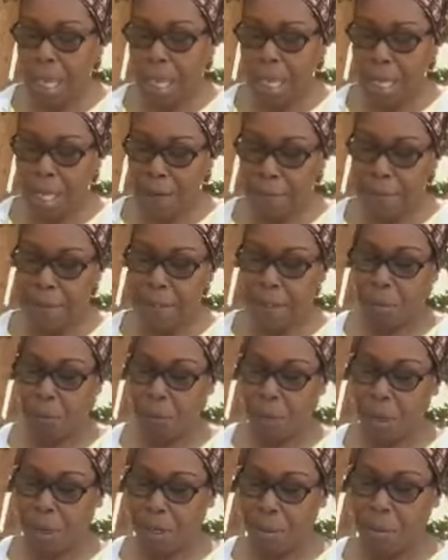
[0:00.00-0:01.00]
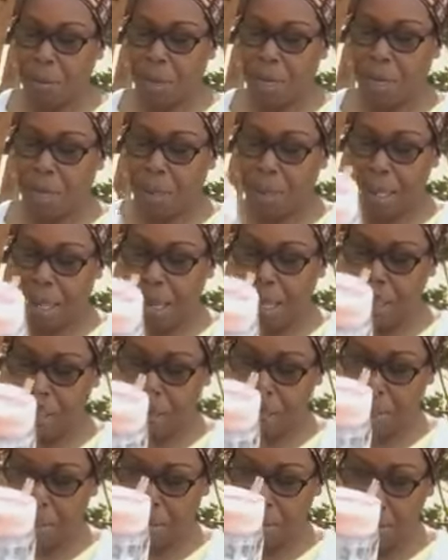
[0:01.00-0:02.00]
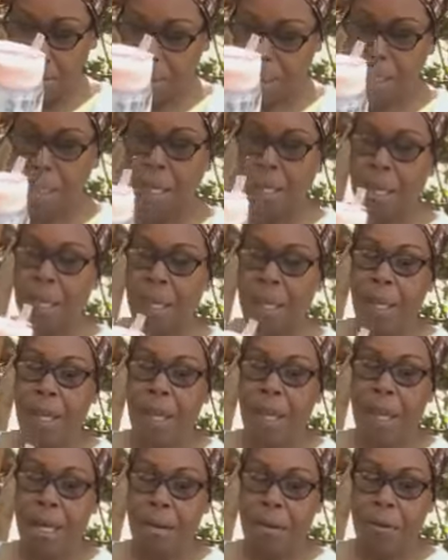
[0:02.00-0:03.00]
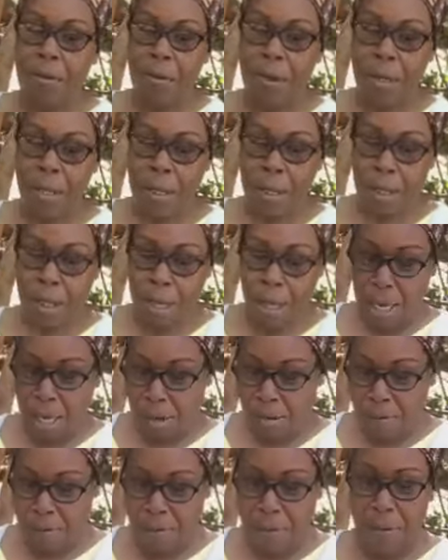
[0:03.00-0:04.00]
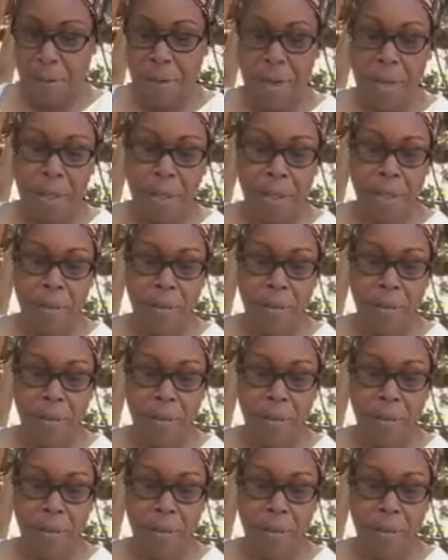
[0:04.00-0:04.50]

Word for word: I have this water bottle and you know what? I don't really care for it.